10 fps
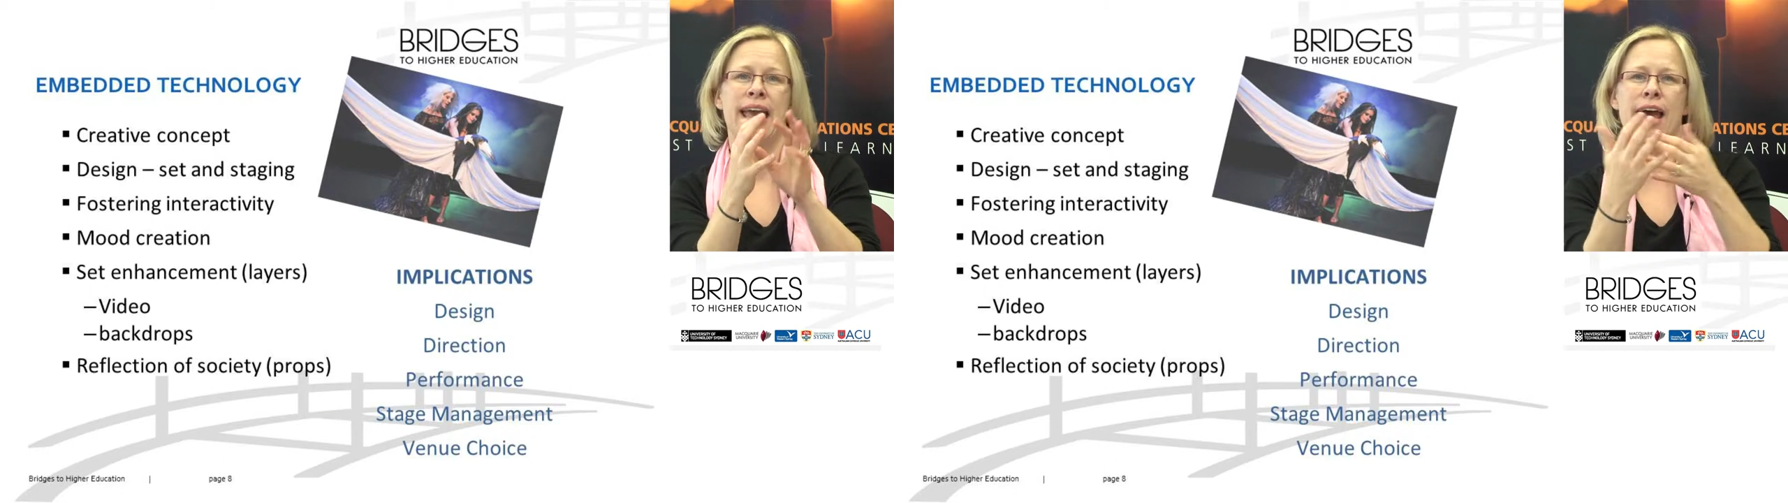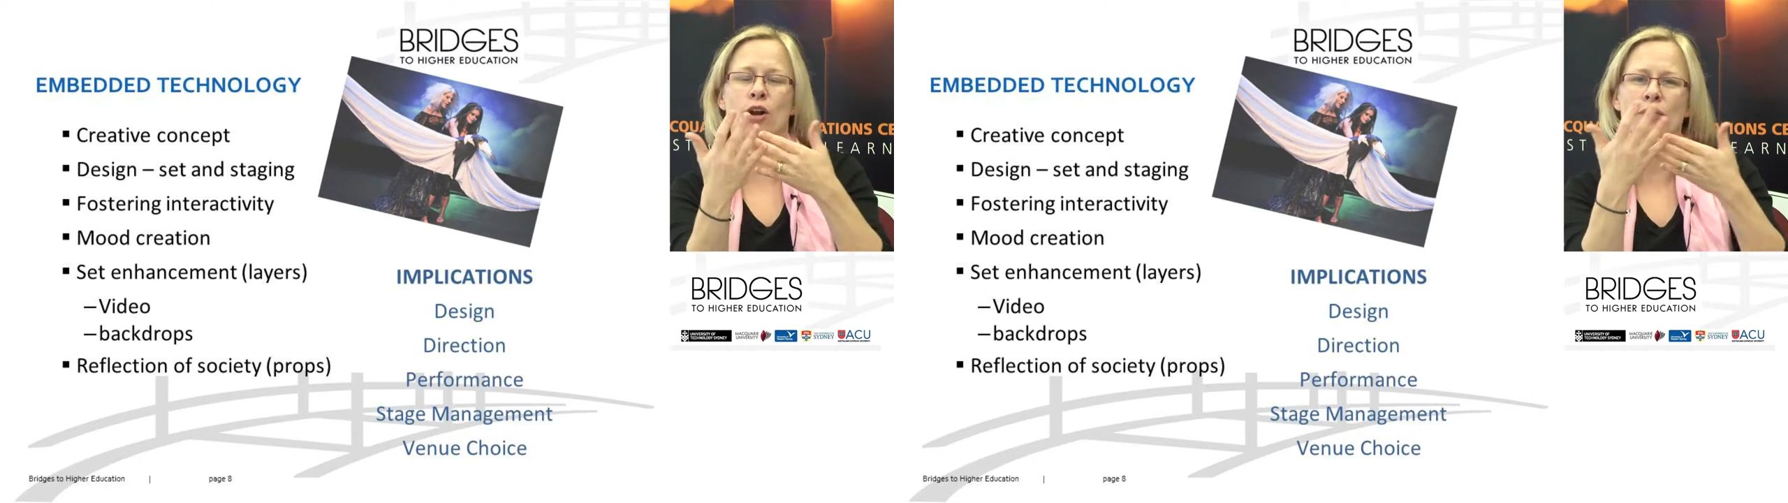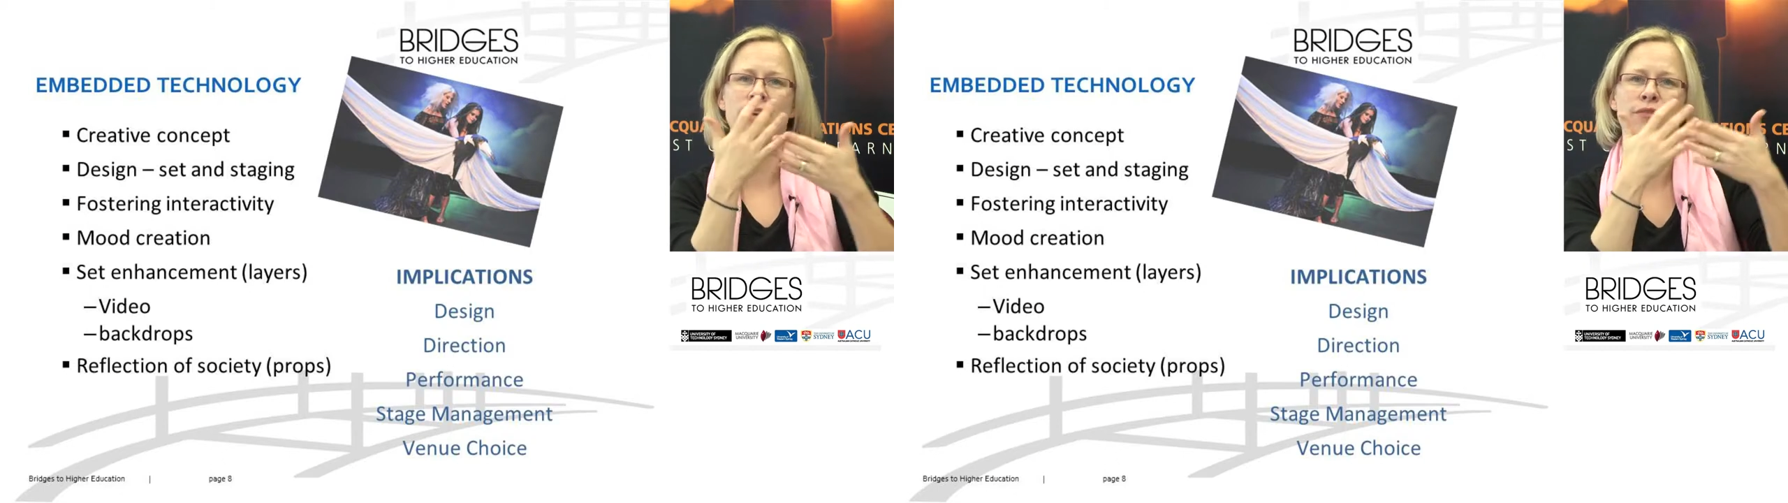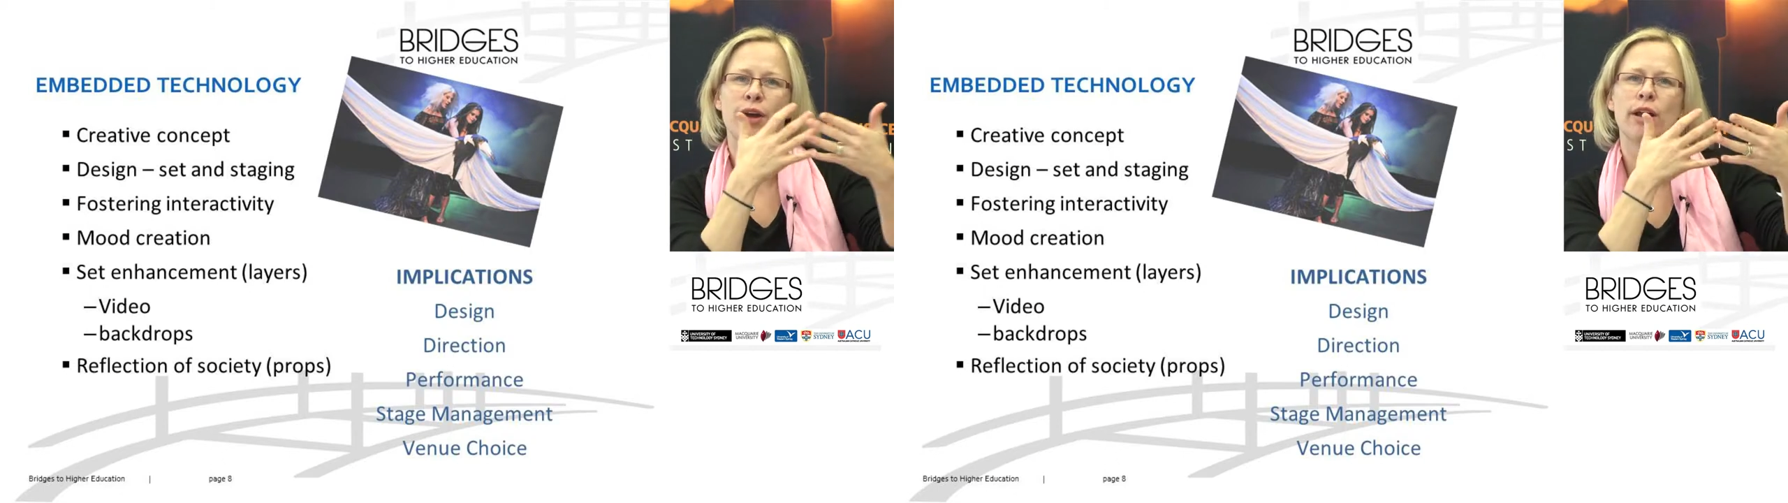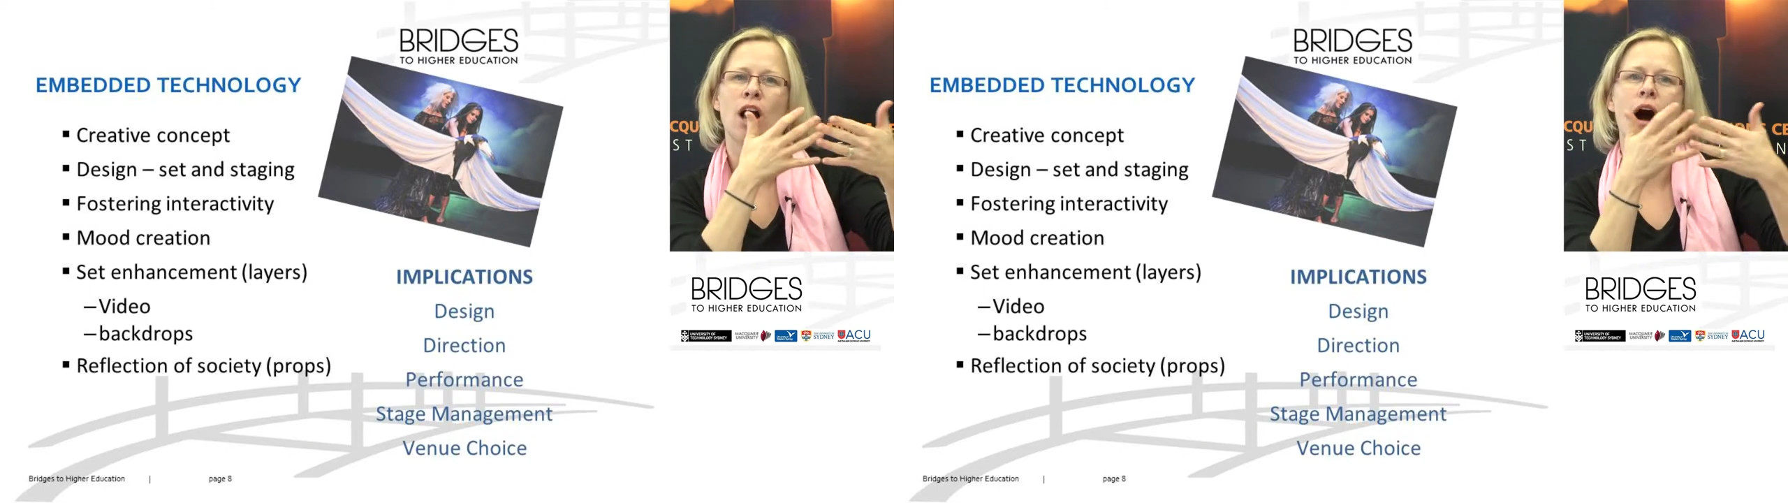and often a
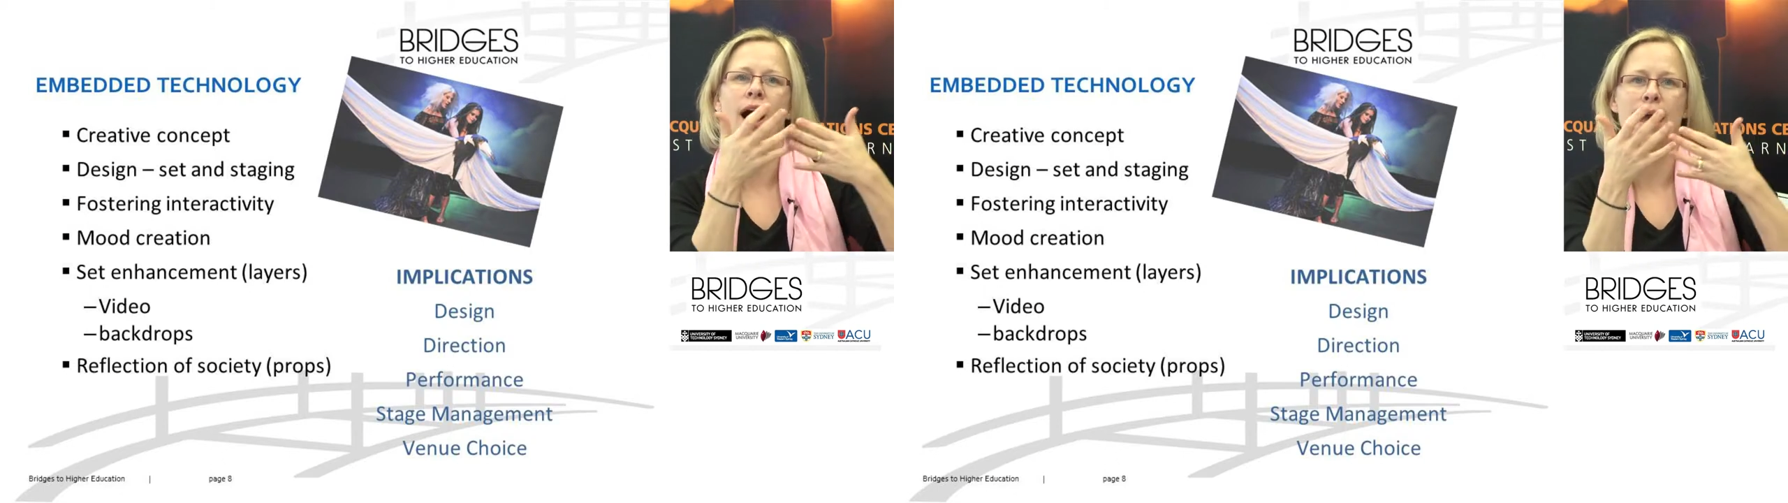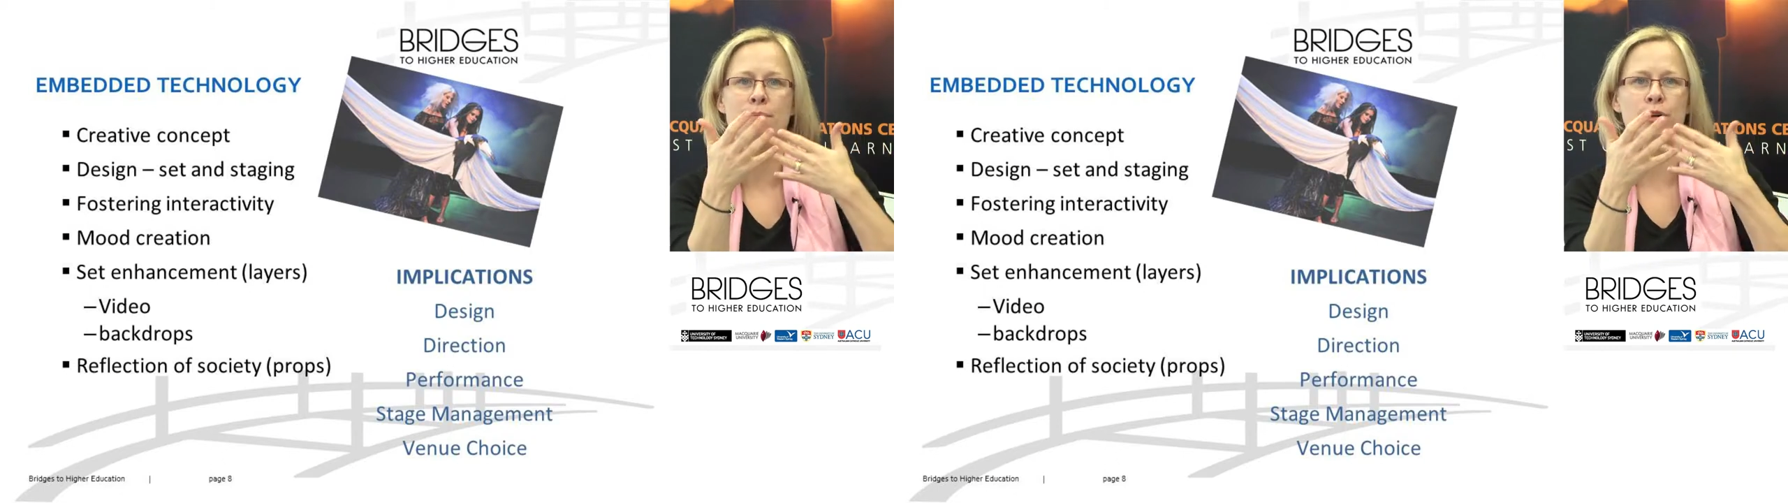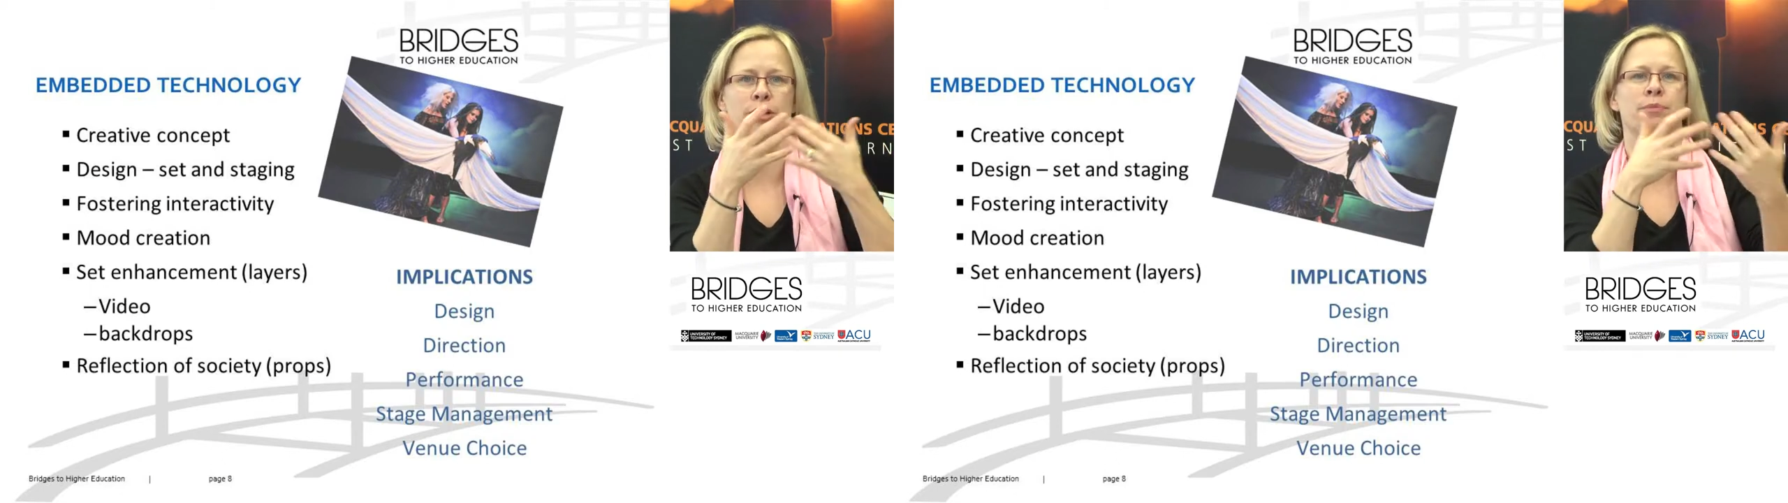very hybrid